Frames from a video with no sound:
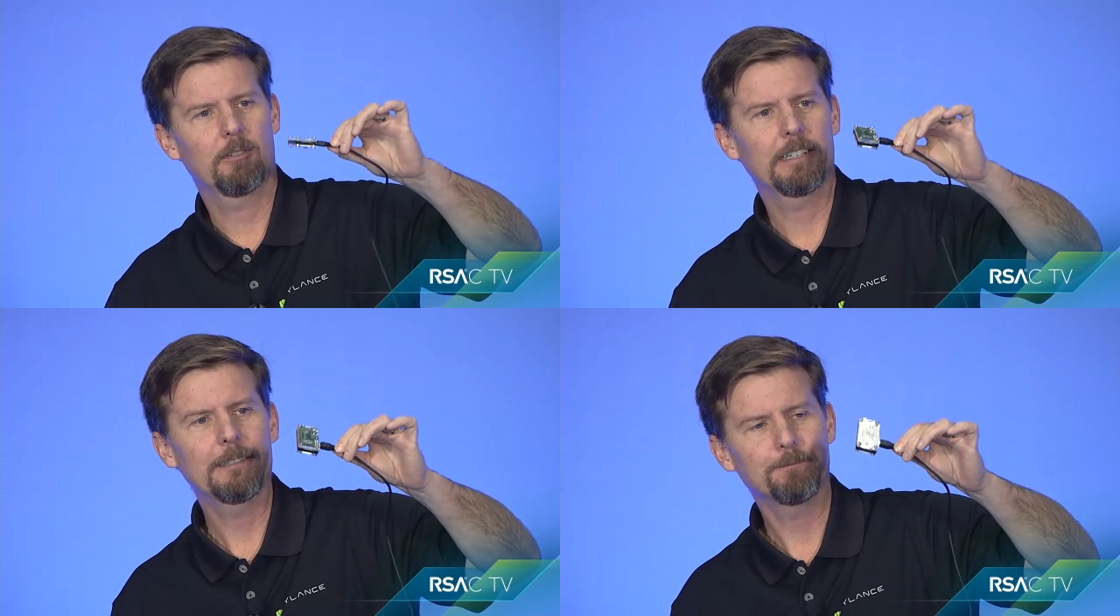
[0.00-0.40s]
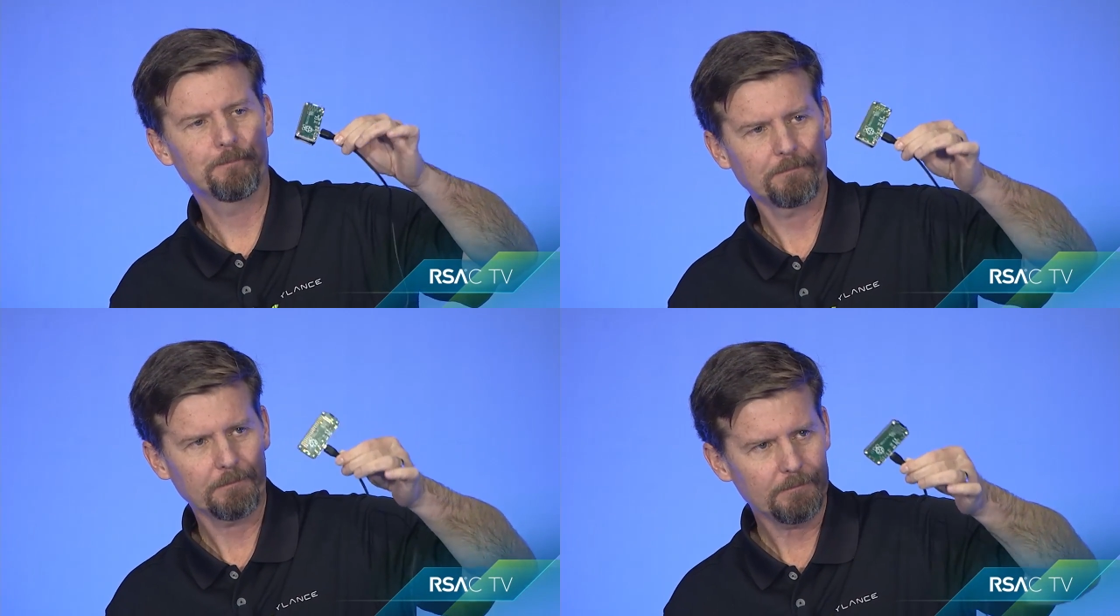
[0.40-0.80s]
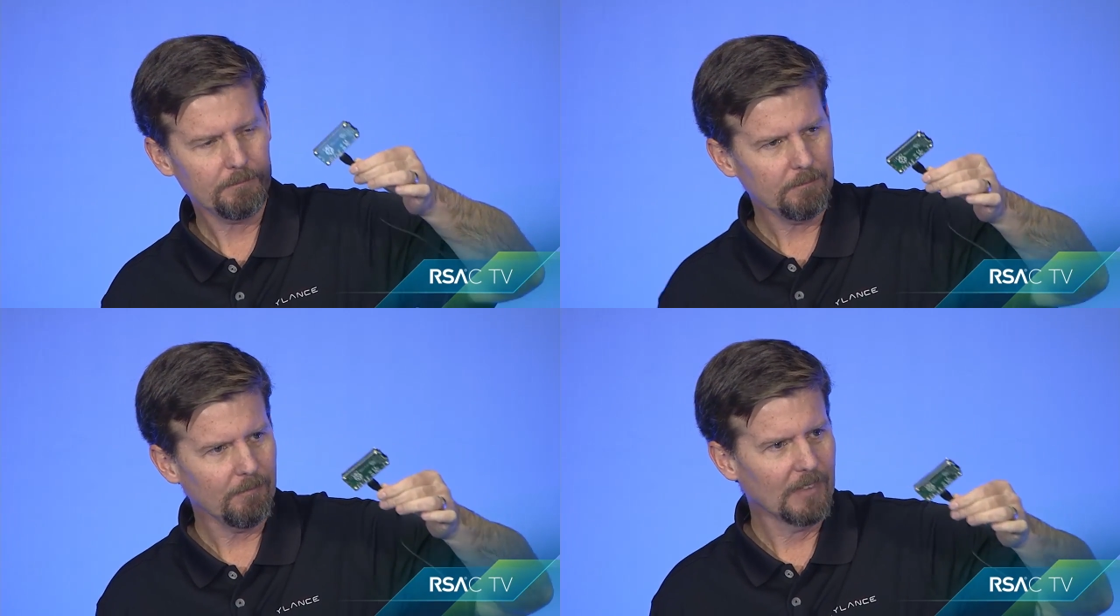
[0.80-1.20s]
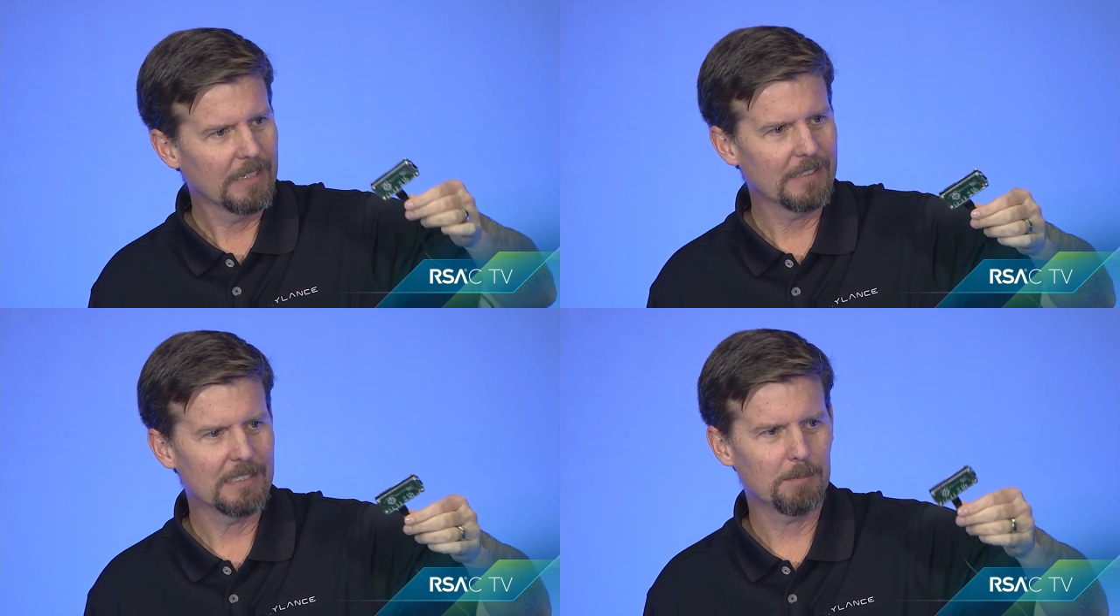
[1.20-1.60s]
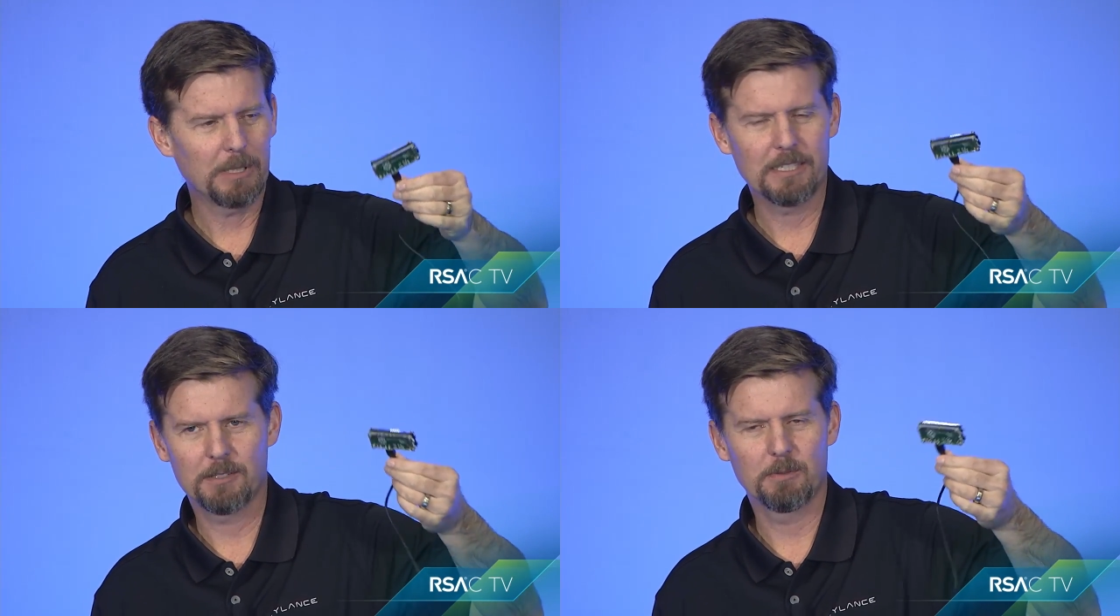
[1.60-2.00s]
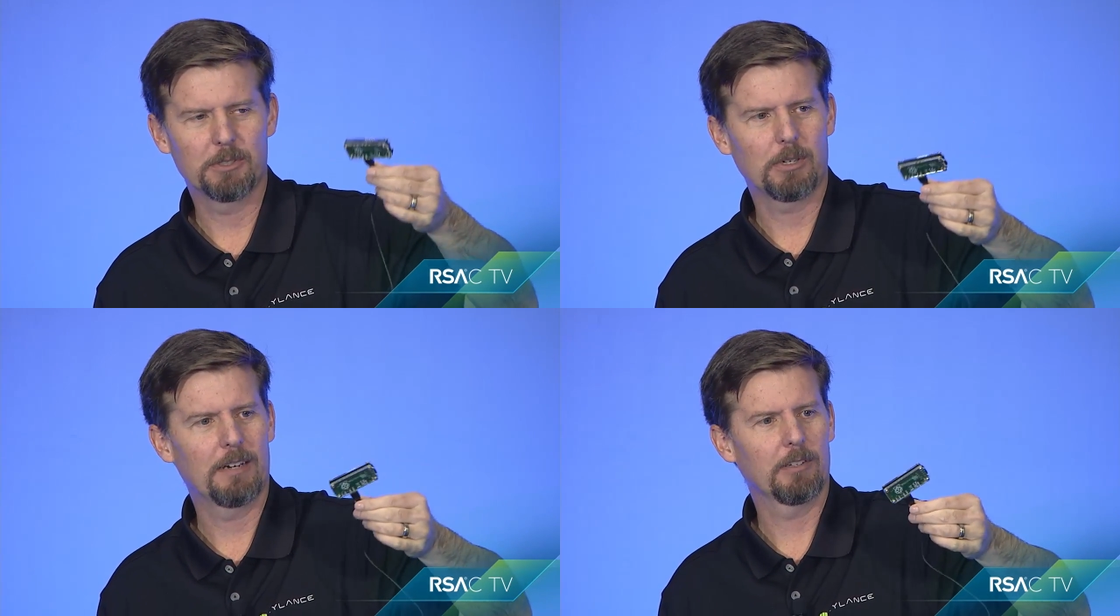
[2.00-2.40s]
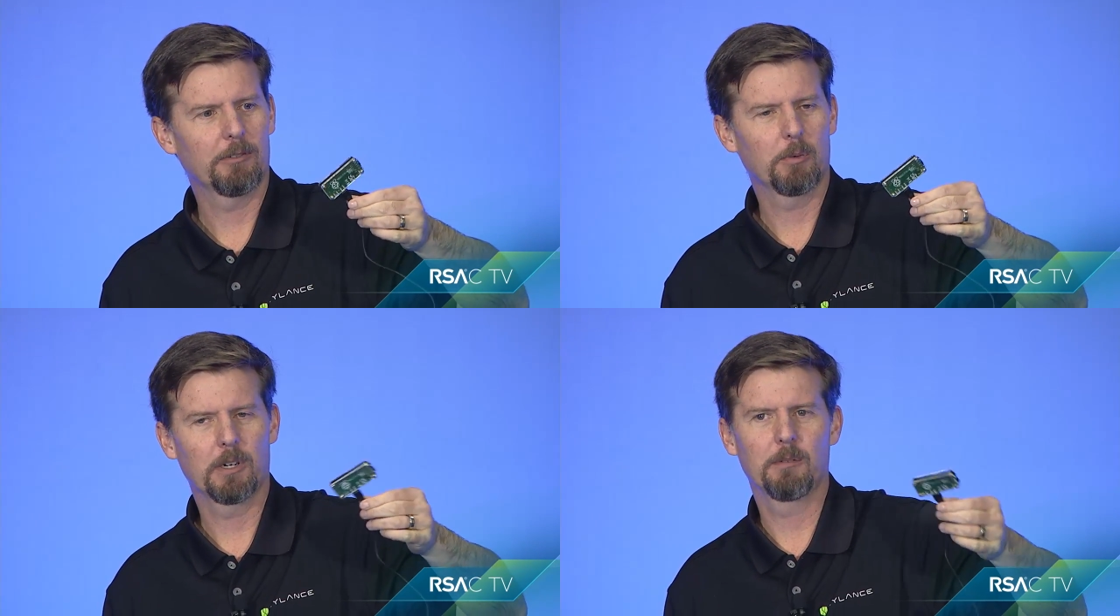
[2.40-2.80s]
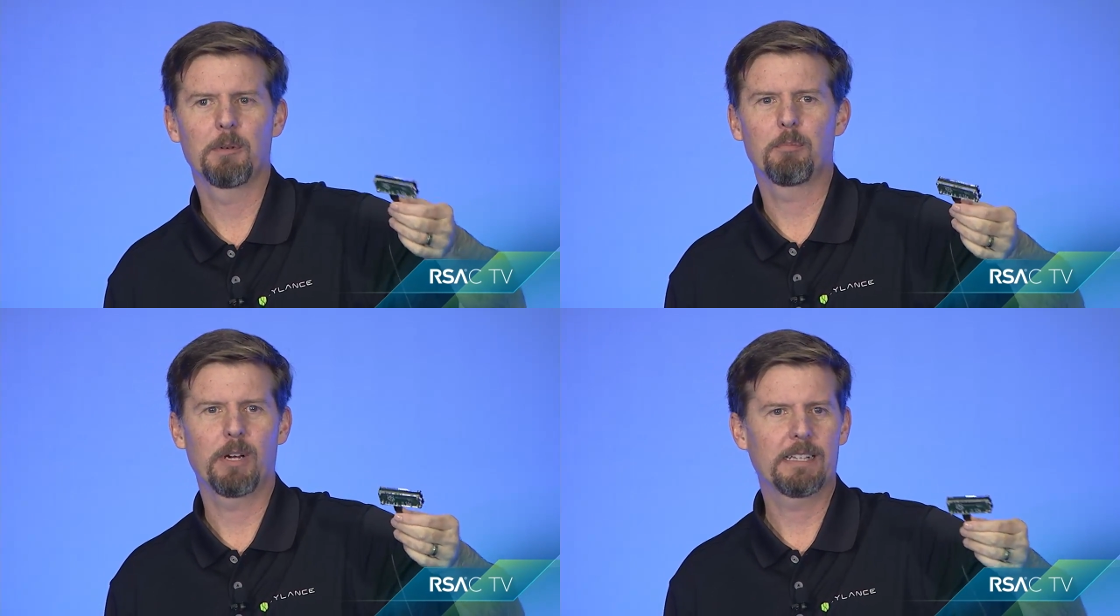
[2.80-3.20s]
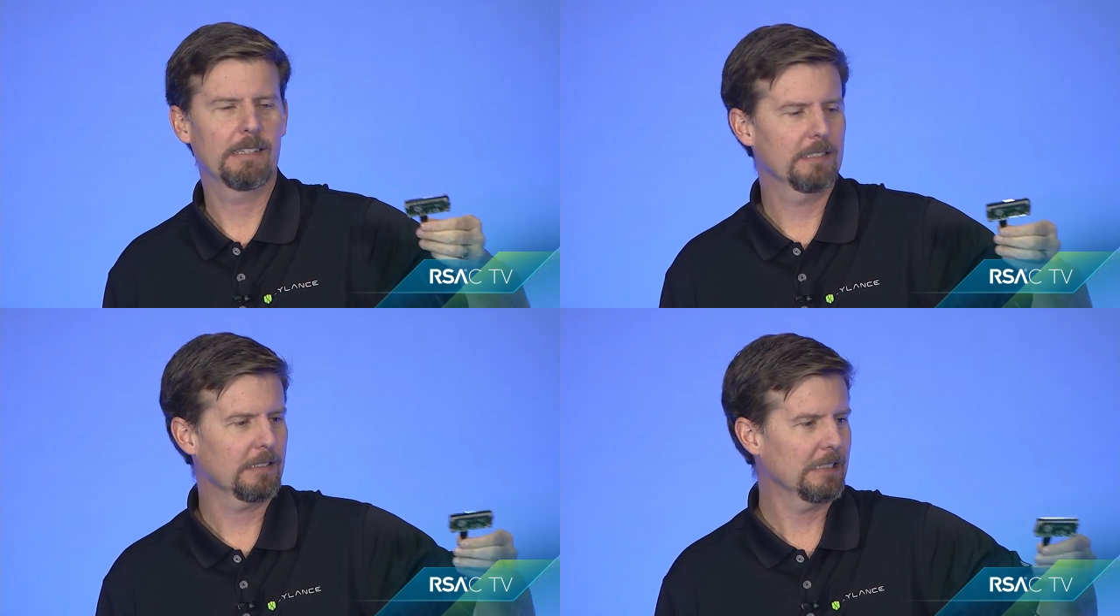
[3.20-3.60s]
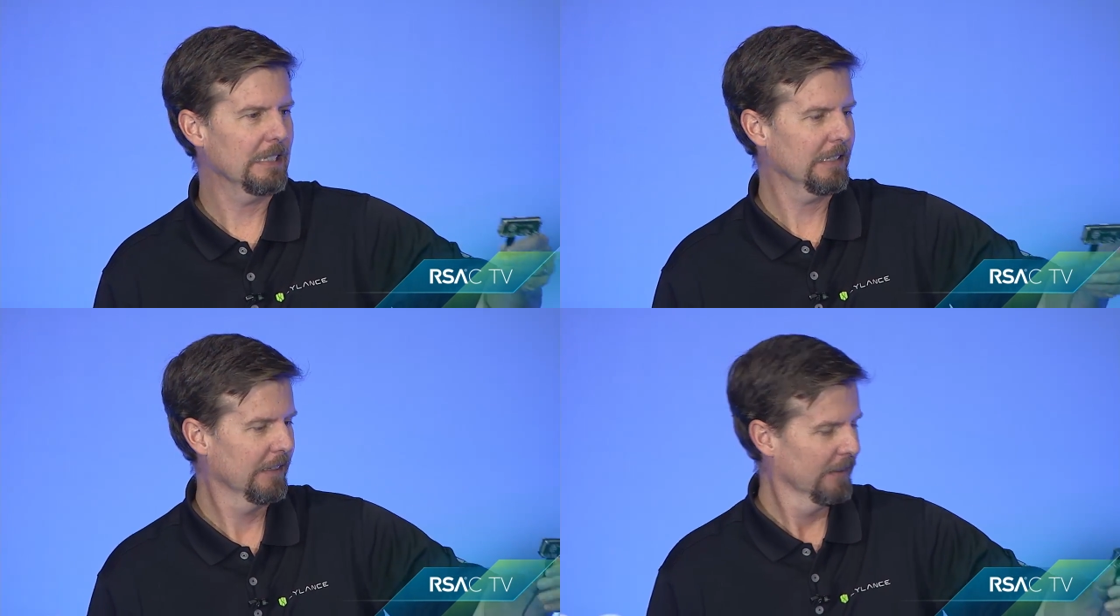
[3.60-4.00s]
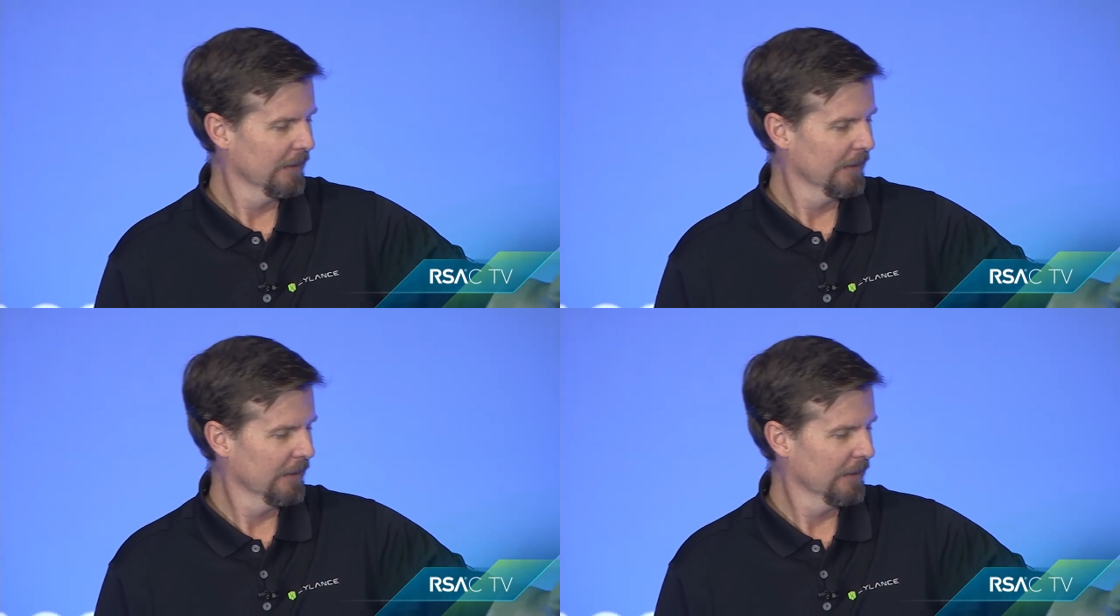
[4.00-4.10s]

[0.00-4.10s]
really. This is because we travel everywhere and we break things a lot.